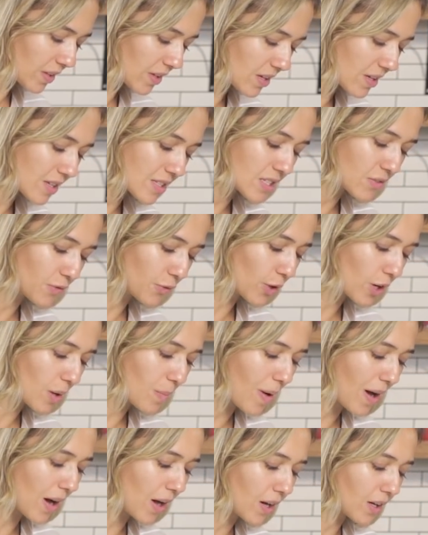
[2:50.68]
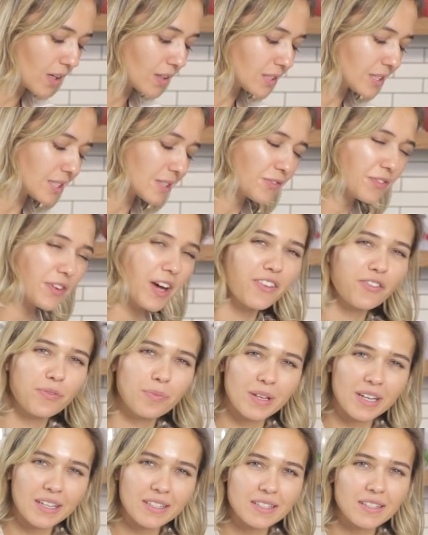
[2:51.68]
this for about 5
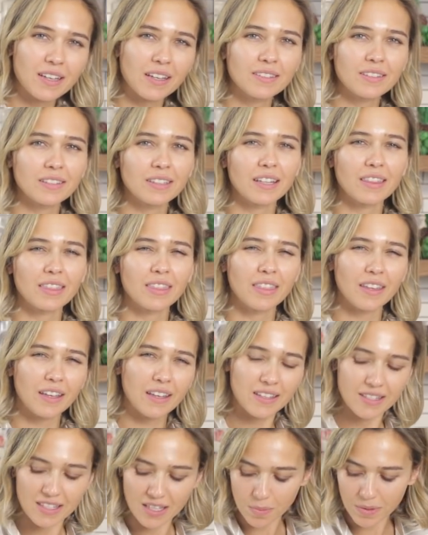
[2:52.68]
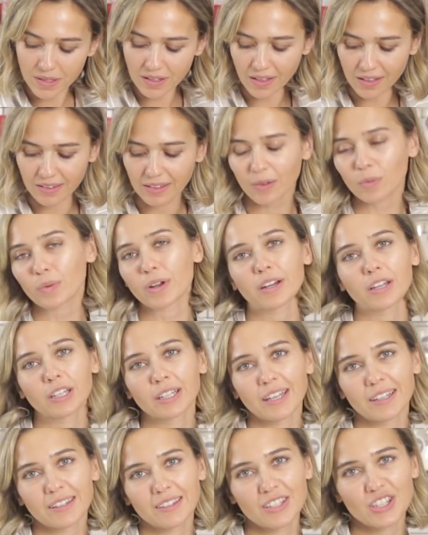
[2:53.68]
minutes until it thickens a bit and then we're
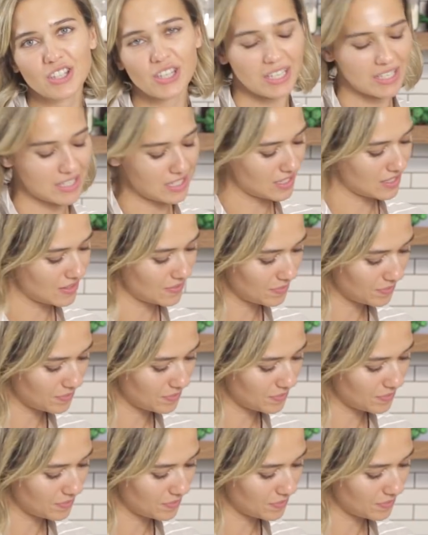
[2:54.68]
gonna add the cheese.